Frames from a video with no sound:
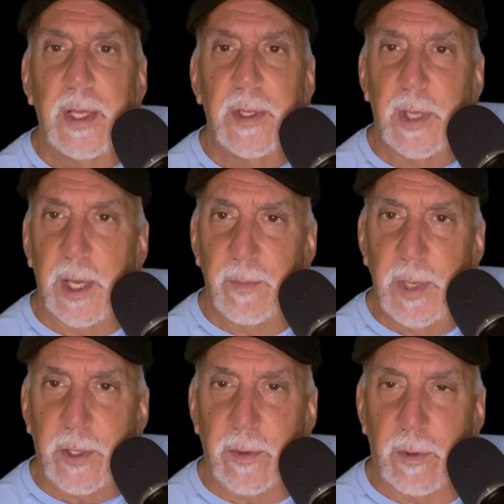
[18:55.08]
you got to
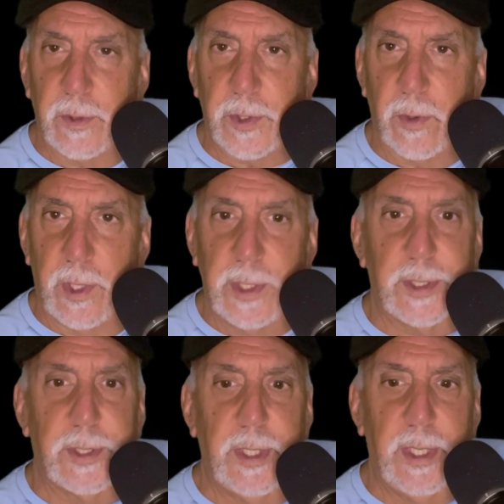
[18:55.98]
make your own
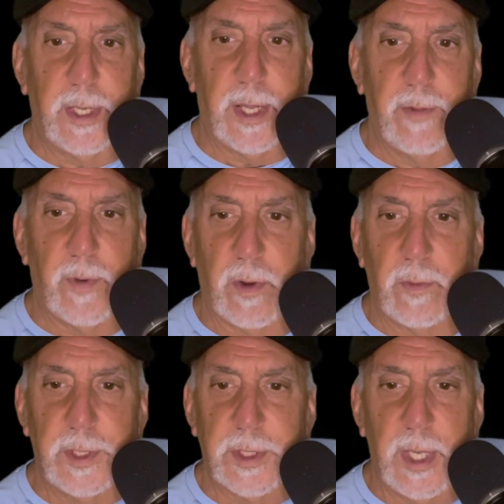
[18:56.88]
choice. And I've
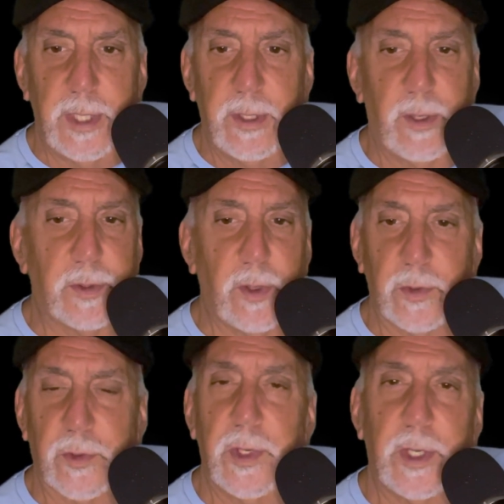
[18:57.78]
always said,
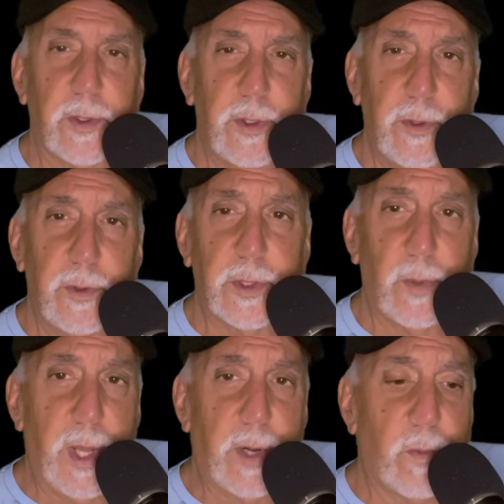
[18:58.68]
don't drink or use no
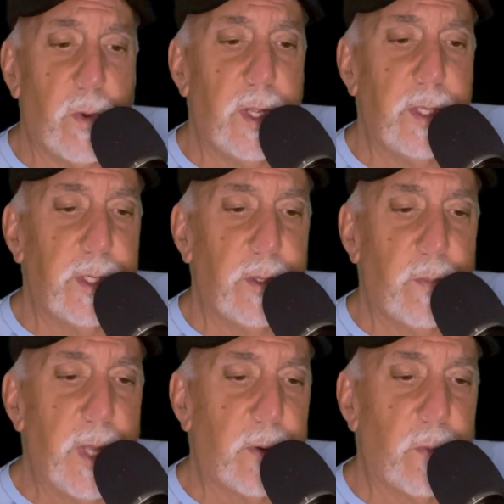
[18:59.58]
matter what, and no matter